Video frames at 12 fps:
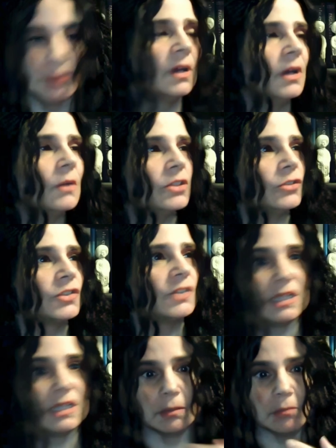When you're
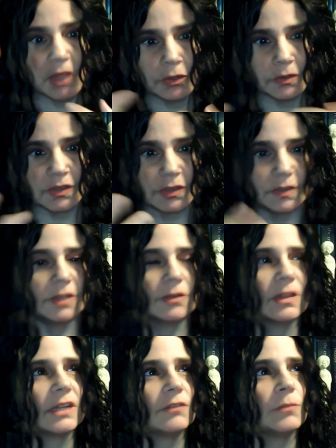studying mythos, there are a
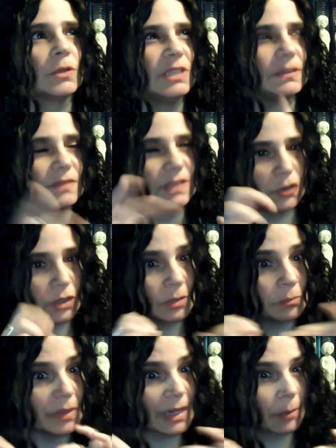lot of motifs that you can
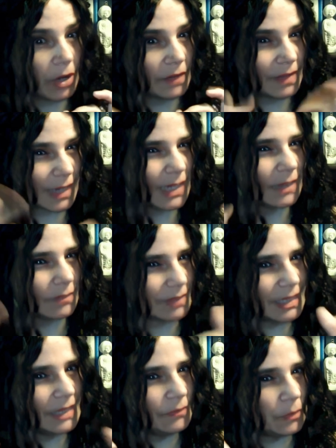pick apart that kind of
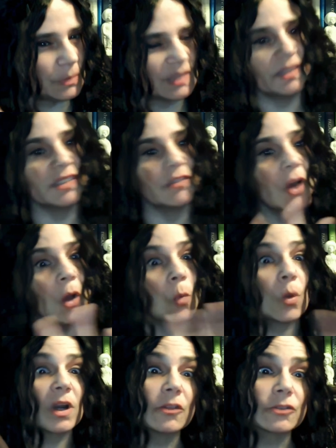give you a sense of
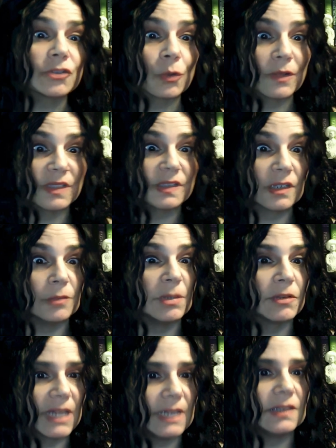what other stories could be
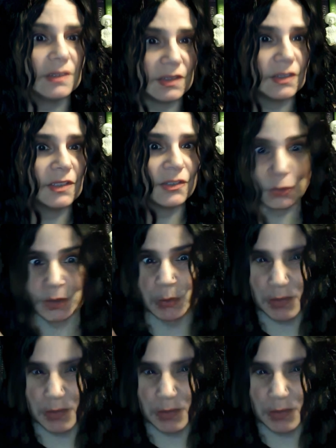related to the story.